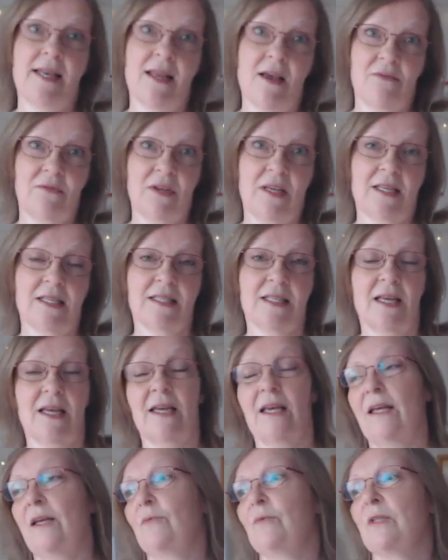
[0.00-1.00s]
love it.
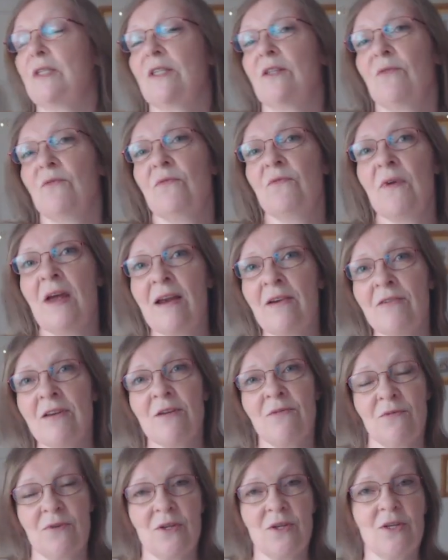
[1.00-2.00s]
It was the
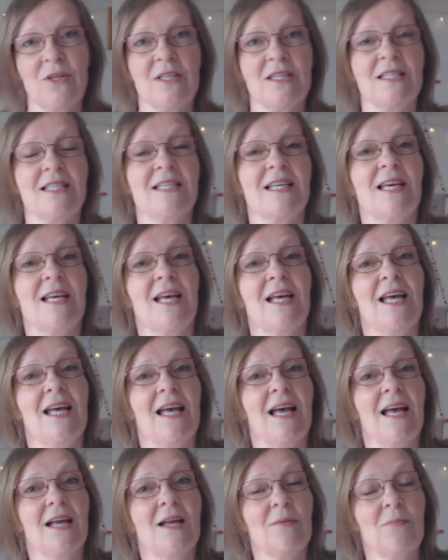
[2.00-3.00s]
very first
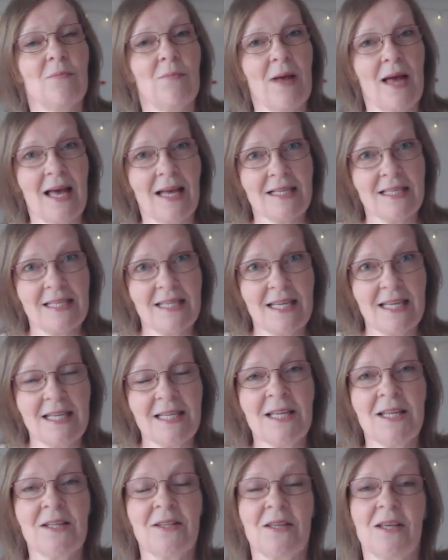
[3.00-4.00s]

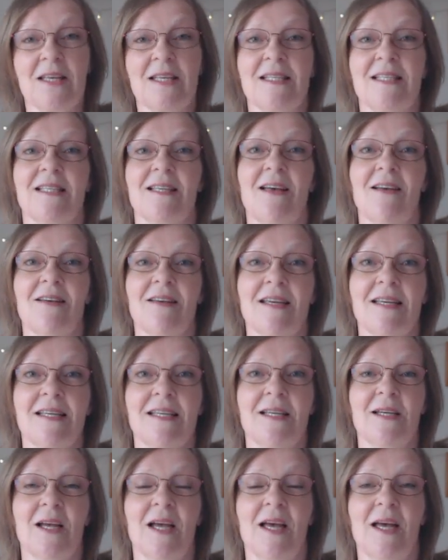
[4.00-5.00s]
pattern that
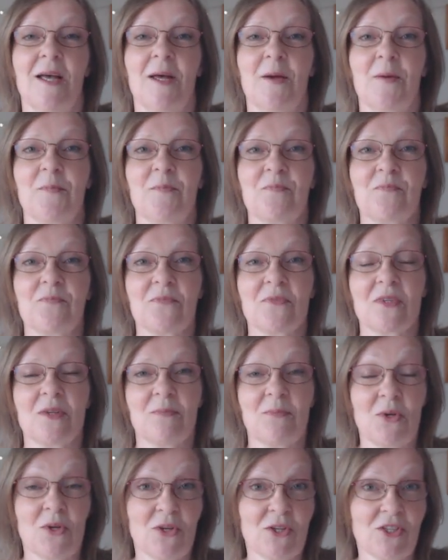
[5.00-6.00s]
I
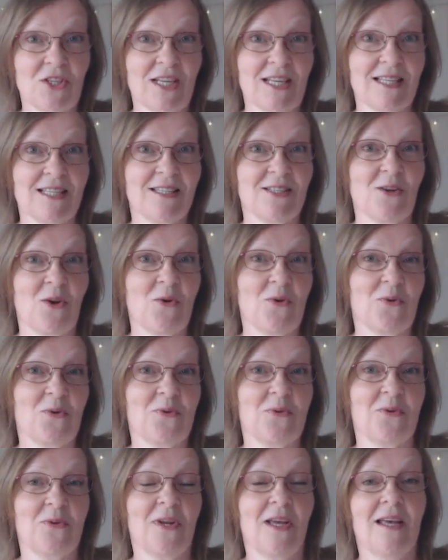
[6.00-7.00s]
purchased
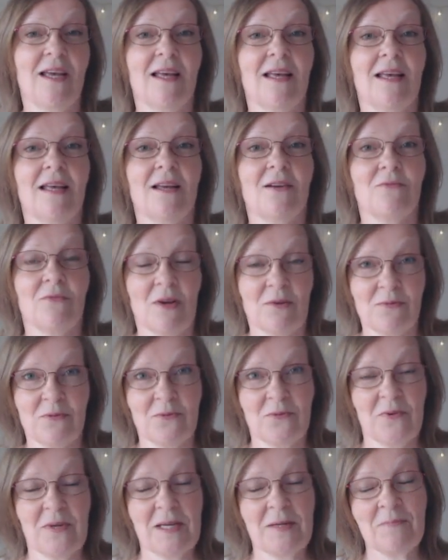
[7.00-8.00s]
on
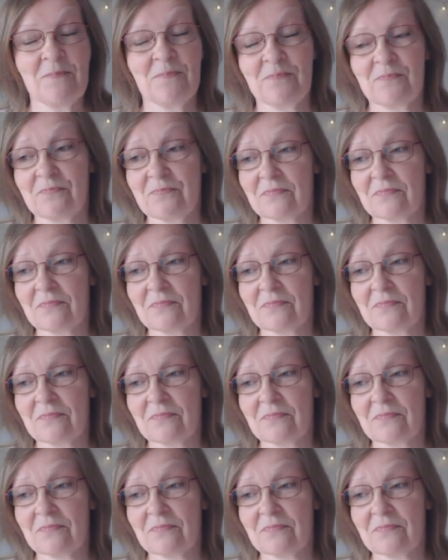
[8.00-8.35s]
Ravelry